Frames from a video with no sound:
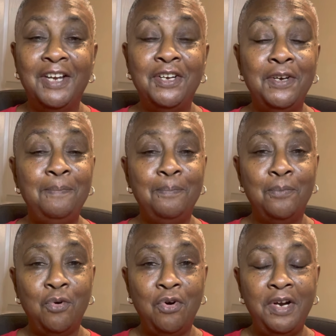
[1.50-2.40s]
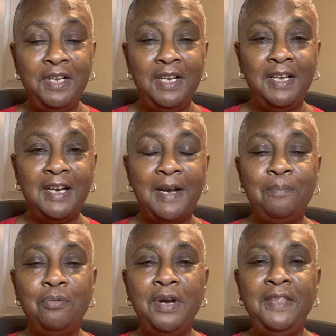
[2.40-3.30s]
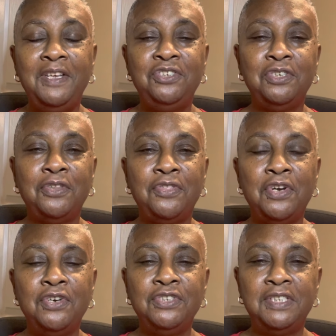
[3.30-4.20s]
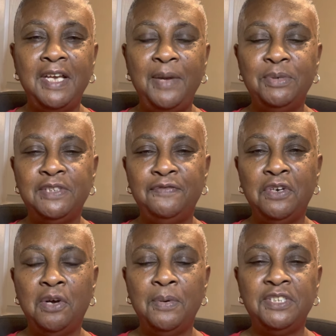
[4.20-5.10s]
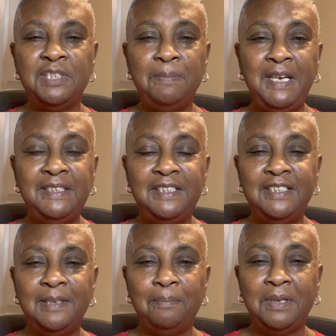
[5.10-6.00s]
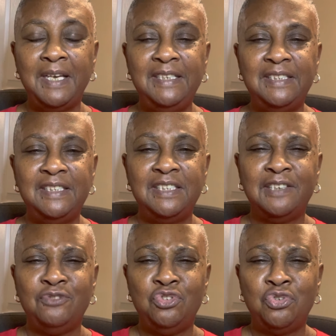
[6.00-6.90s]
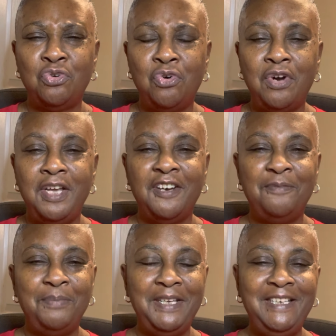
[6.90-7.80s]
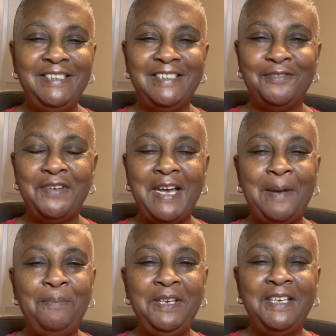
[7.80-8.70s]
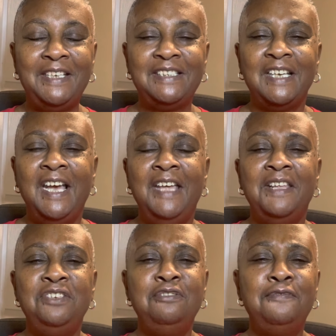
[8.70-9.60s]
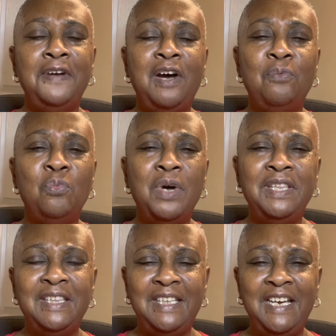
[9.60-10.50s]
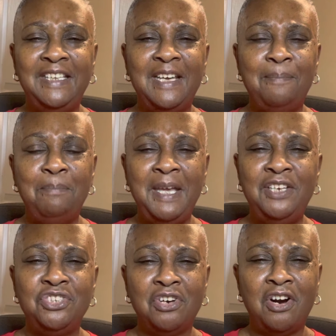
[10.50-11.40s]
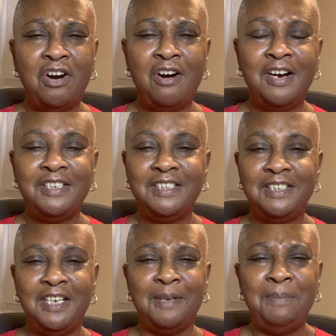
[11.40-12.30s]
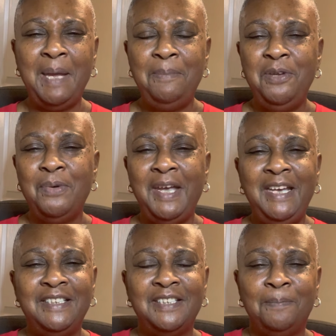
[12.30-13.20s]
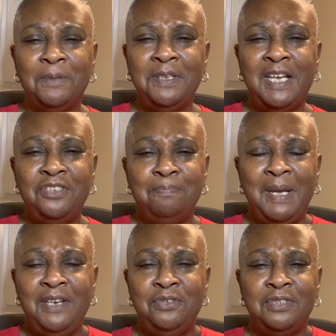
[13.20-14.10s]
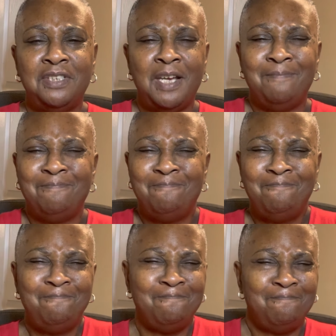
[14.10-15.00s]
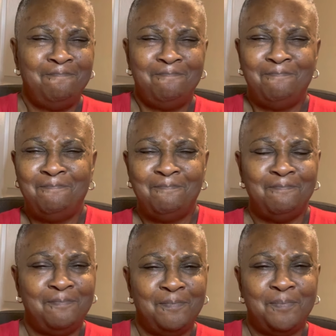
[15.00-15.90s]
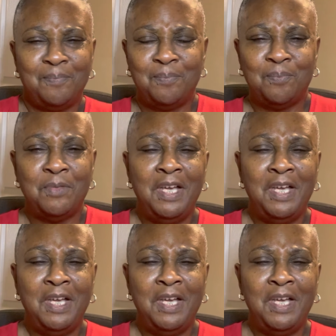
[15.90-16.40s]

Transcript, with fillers: Good morning. I pray that your Thursday was filled with spaces and places of joy, of peace, of happiness, that you found one thing that made your heart sing. Maybe you ate something that made you say, mm mm, mm, mm, mm,